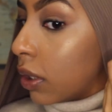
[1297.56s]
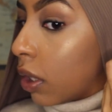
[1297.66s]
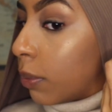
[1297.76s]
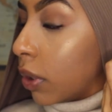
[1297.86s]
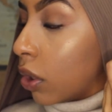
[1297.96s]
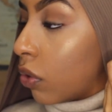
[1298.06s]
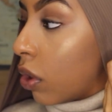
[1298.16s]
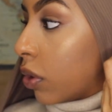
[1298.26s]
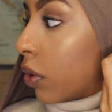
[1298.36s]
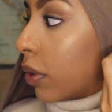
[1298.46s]
it's coming
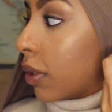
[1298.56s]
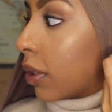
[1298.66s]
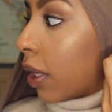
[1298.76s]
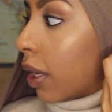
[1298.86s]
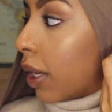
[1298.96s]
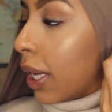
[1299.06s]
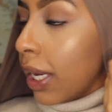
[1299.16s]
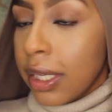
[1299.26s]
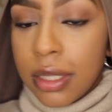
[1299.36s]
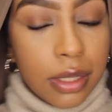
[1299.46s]
across on the
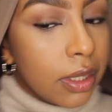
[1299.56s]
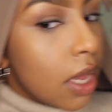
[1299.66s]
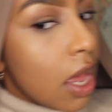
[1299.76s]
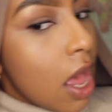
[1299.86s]
sides.